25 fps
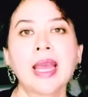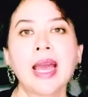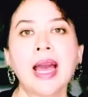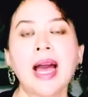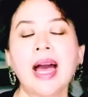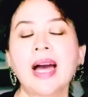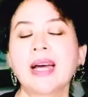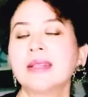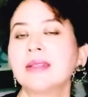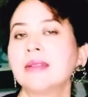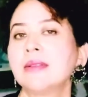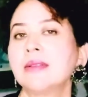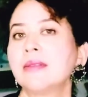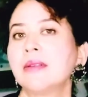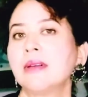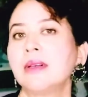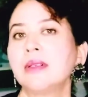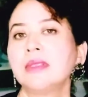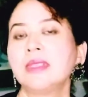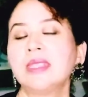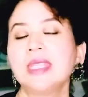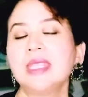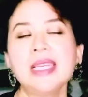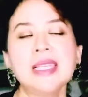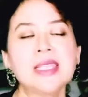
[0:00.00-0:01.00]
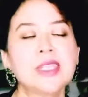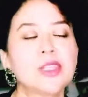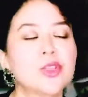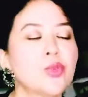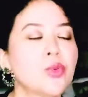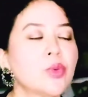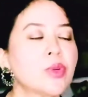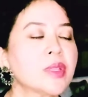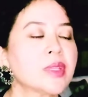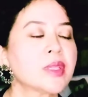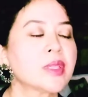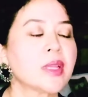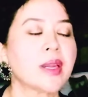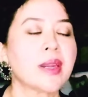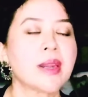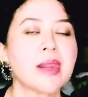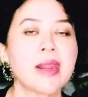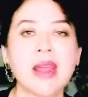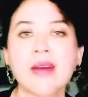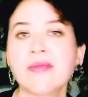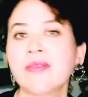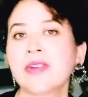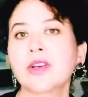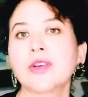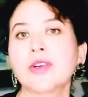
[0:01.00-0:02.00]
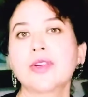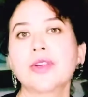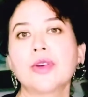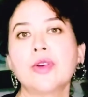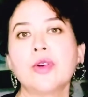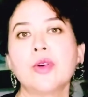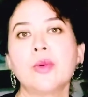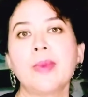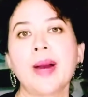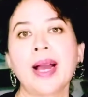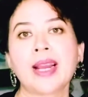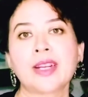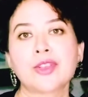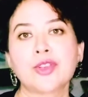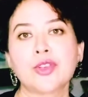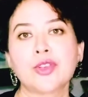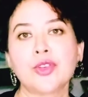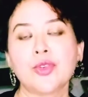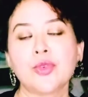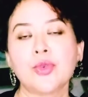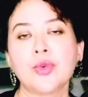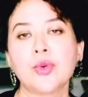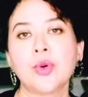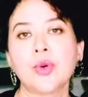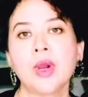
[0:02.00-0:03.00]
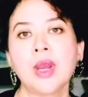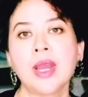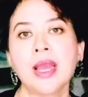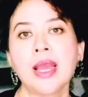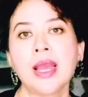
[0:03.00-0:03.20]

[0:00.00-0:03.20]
And these students are never going to go back to you